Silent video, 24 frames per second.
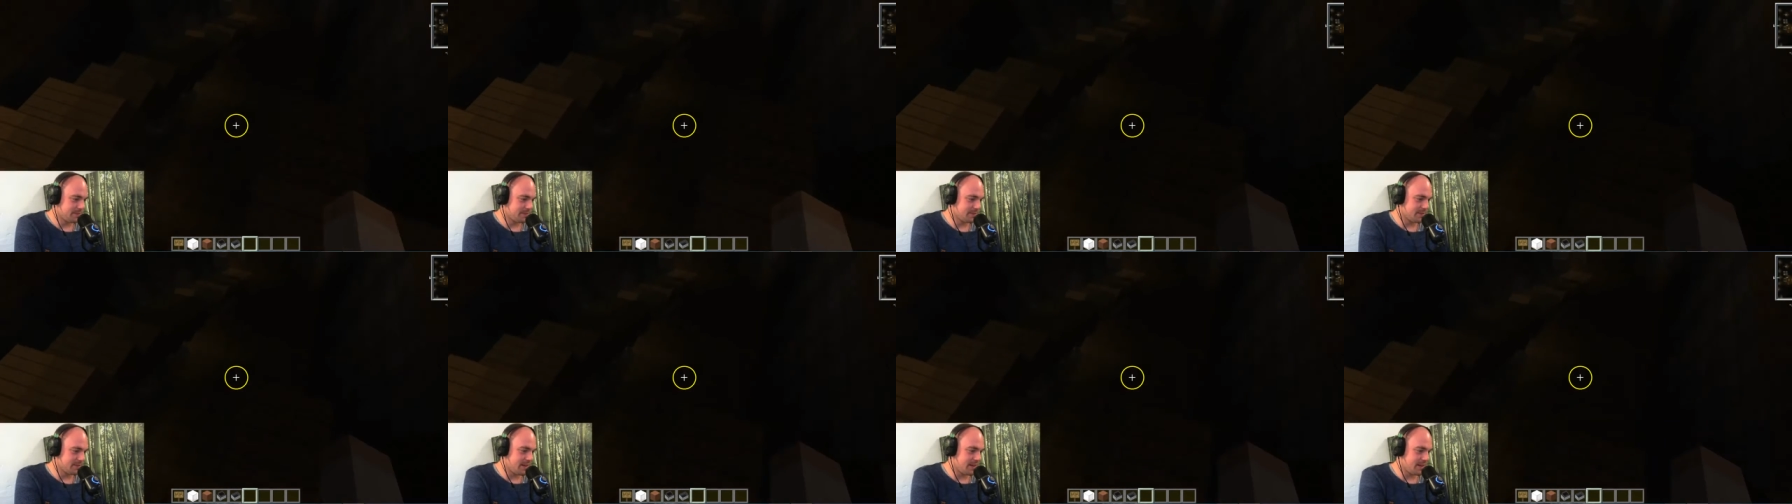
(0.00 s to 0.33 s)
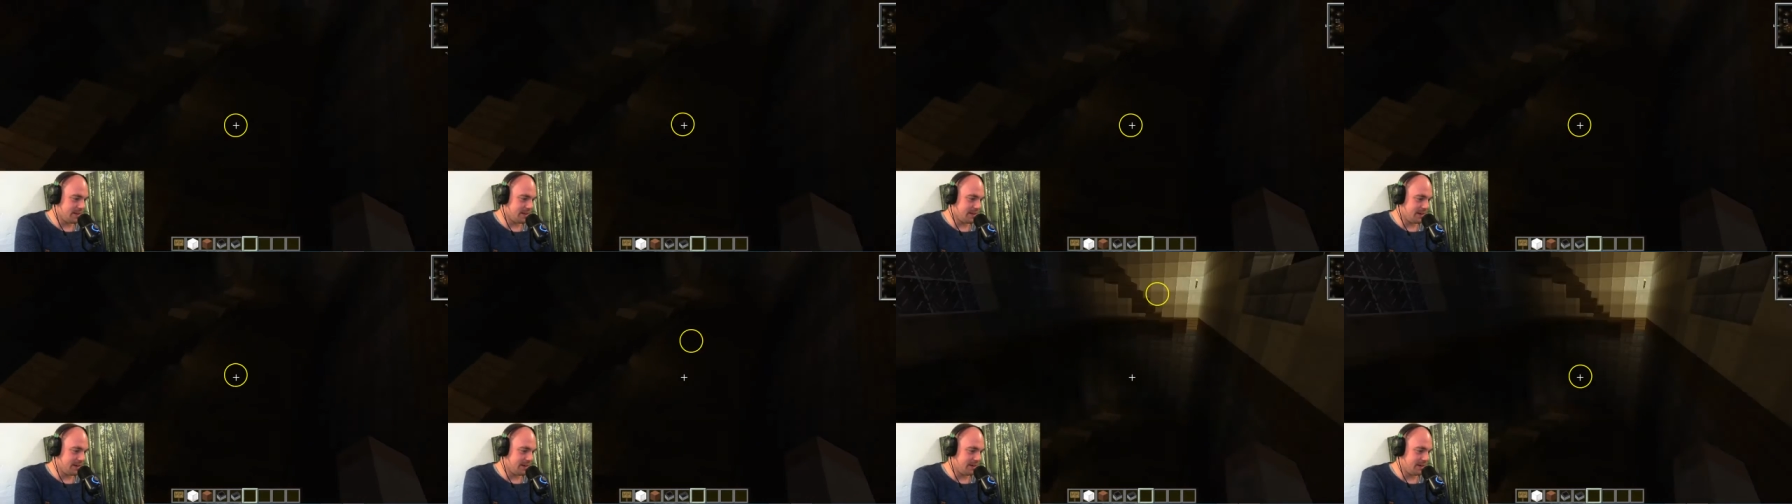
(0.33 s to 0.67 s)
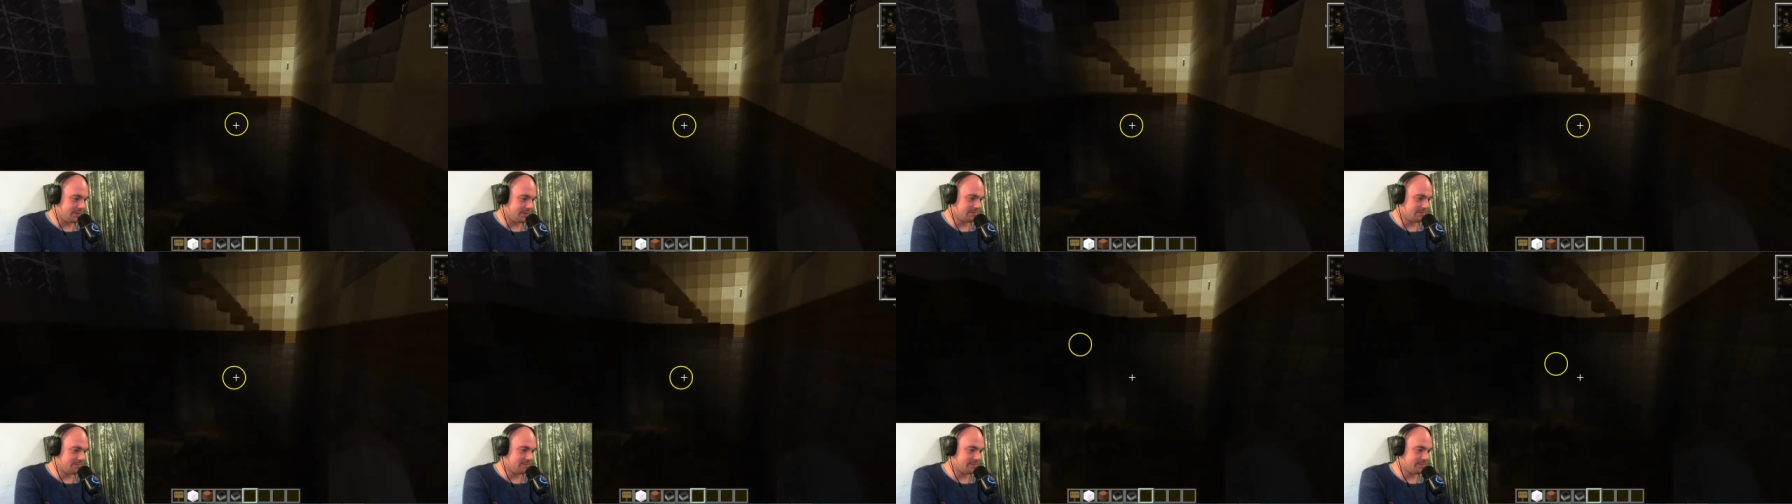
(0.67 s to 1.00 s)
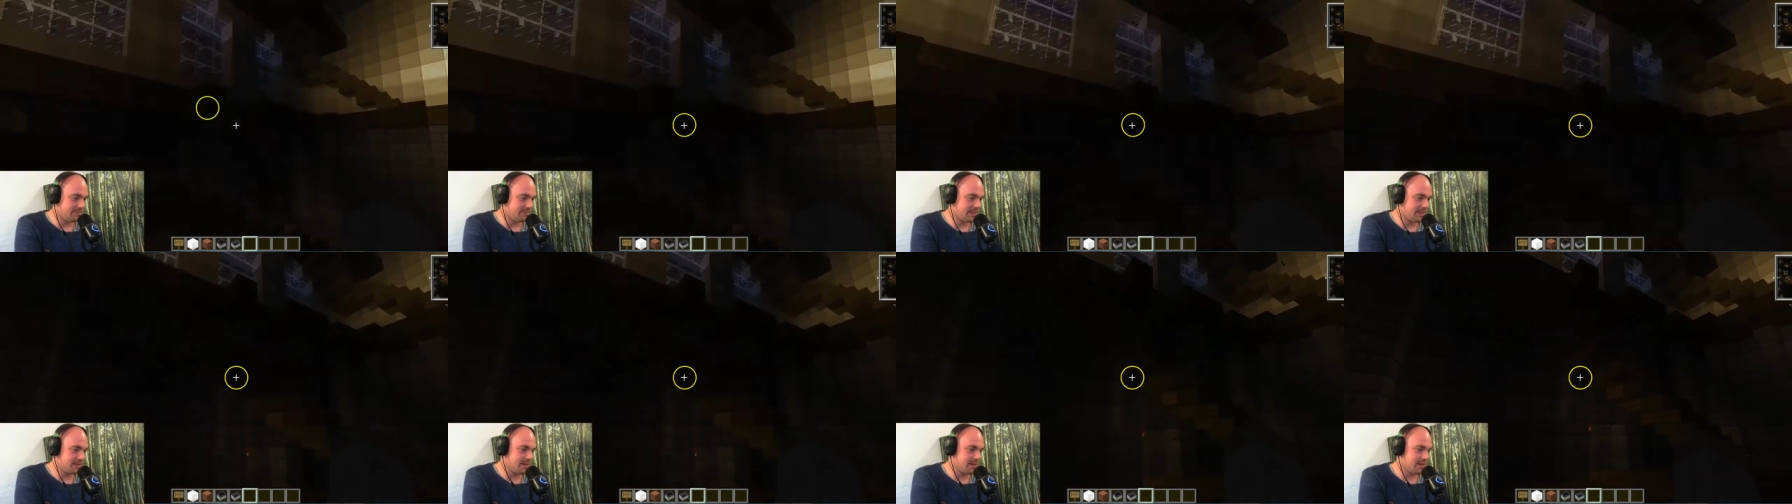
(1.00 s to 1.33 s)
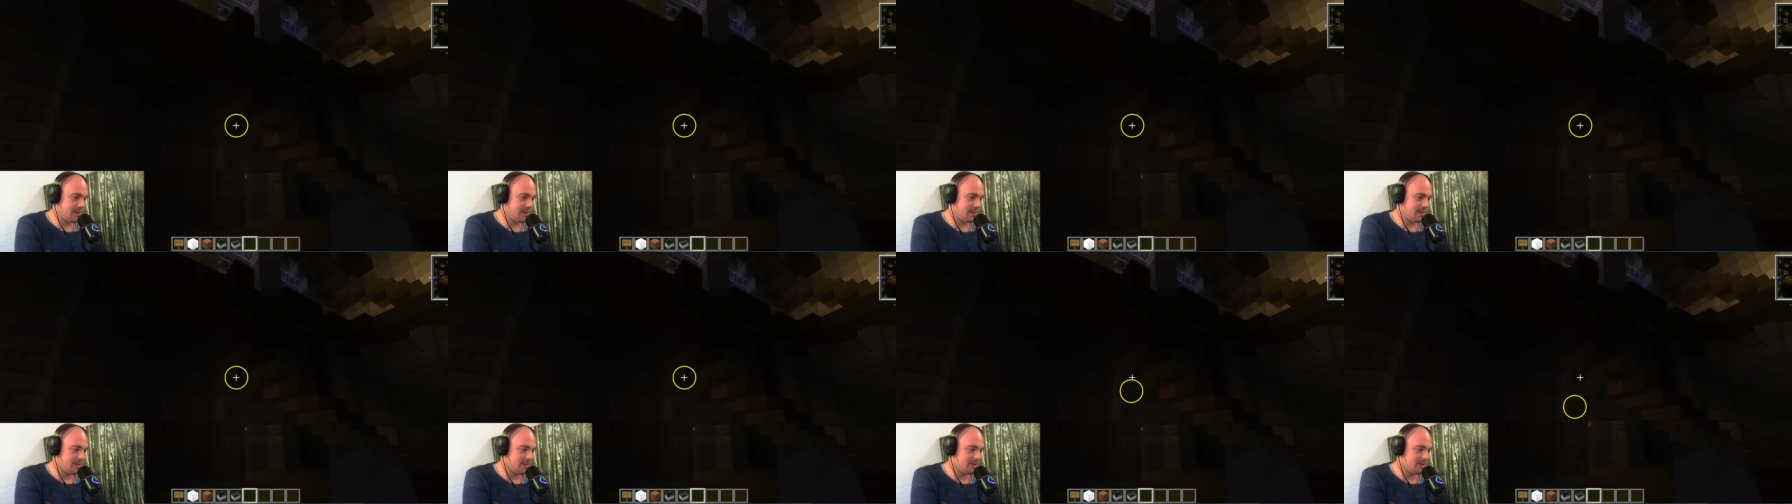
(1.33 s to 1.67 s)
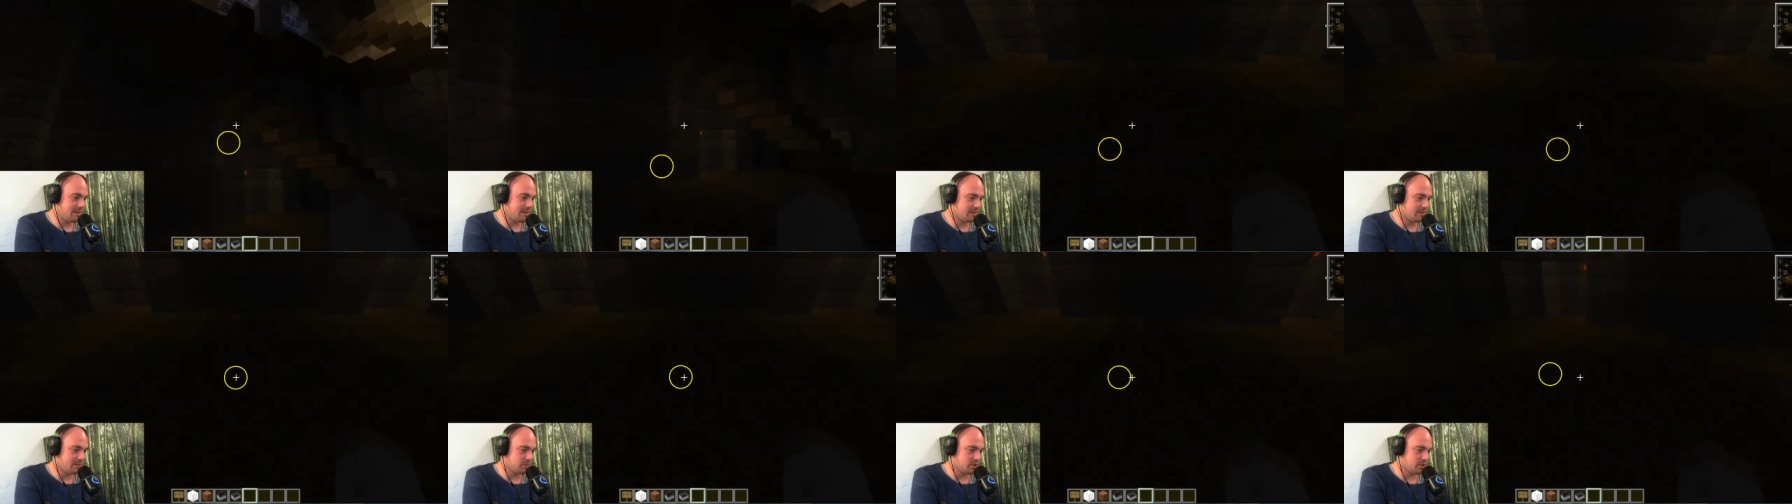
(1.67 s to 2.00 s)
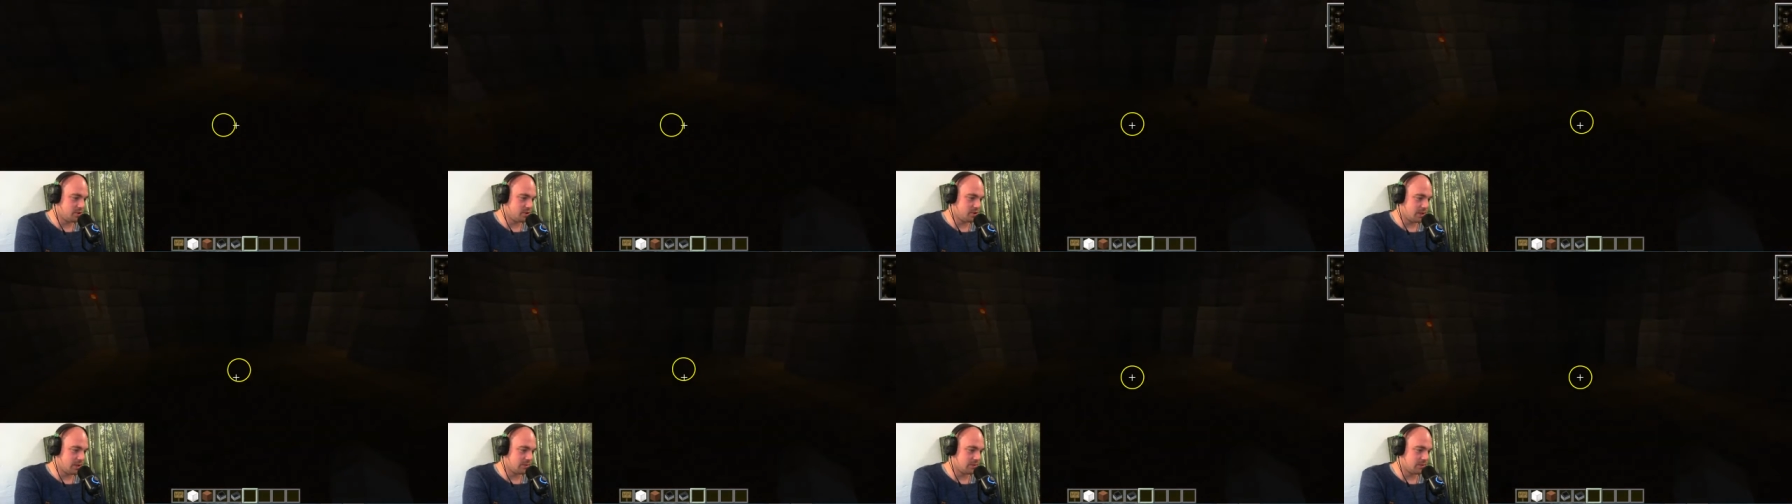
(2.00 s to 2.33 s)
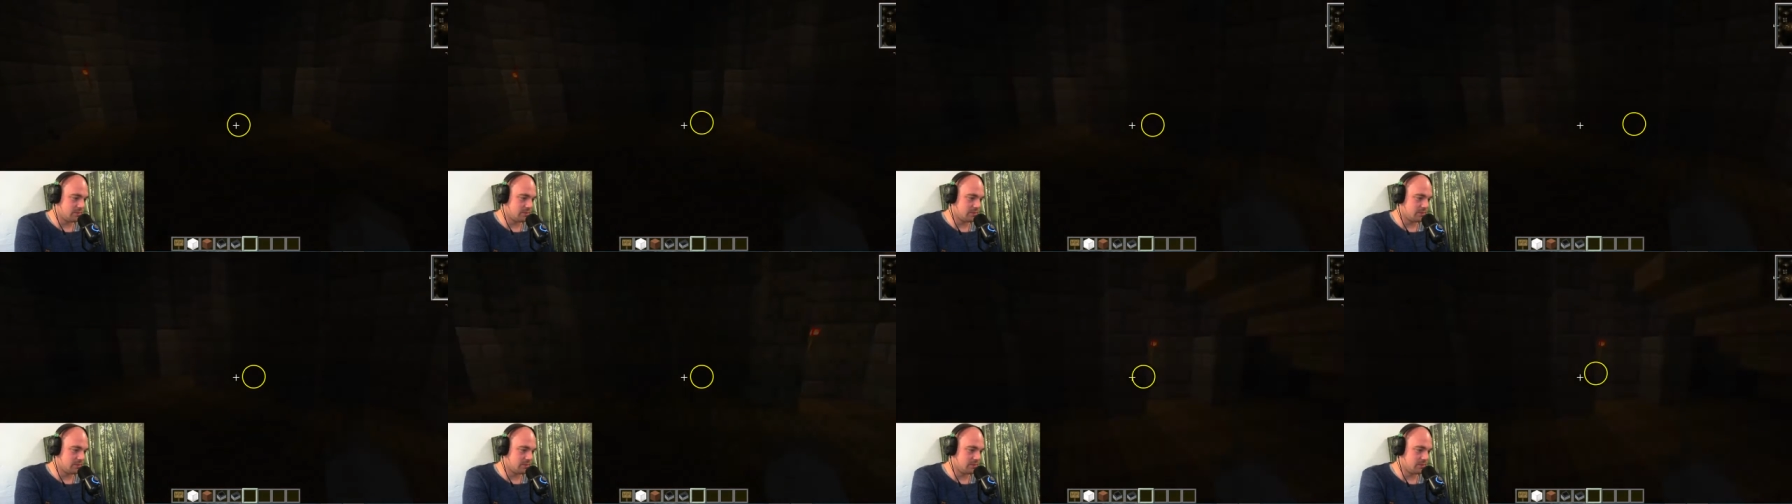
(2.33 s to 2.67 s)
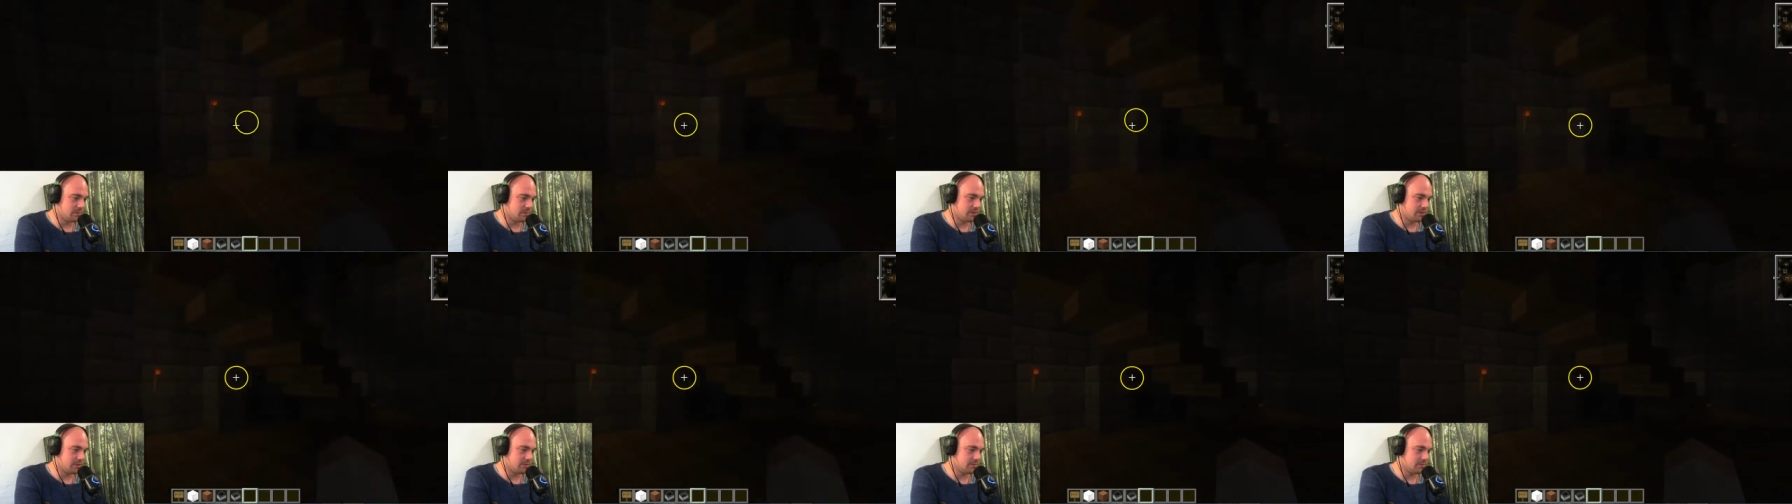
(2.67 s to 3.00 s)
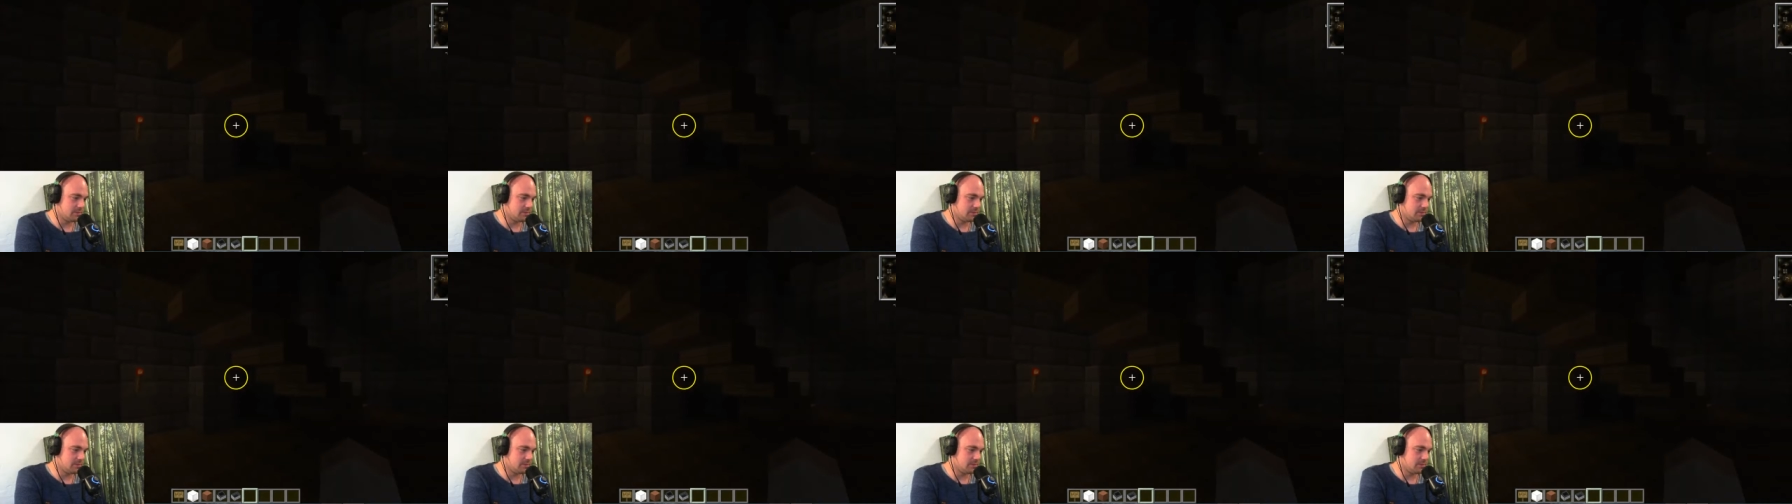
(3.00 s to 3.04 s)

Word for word: It's all here. It's all, oh shit. Oops.